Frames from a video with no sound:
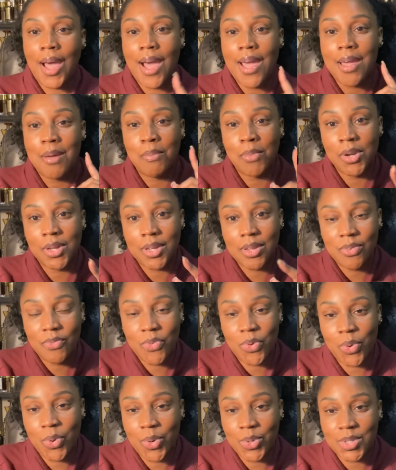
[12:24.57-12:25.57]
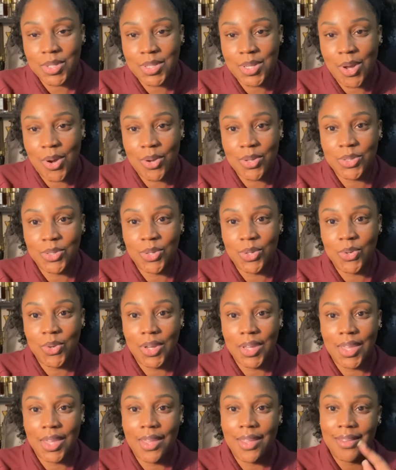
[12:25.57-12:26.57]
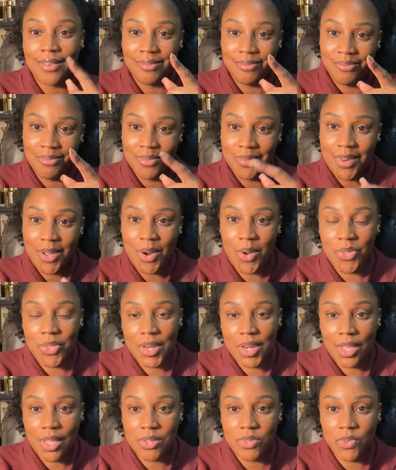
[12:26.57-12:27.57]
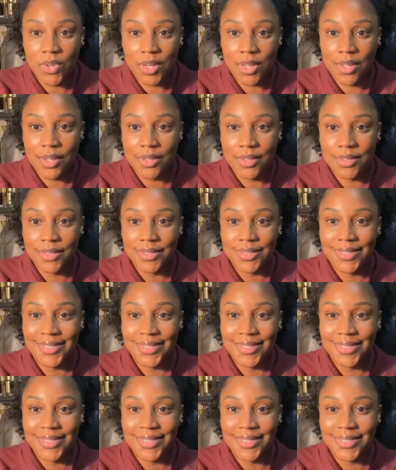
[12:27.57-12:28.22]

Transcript: I am looking forward to talking to you again on the next video.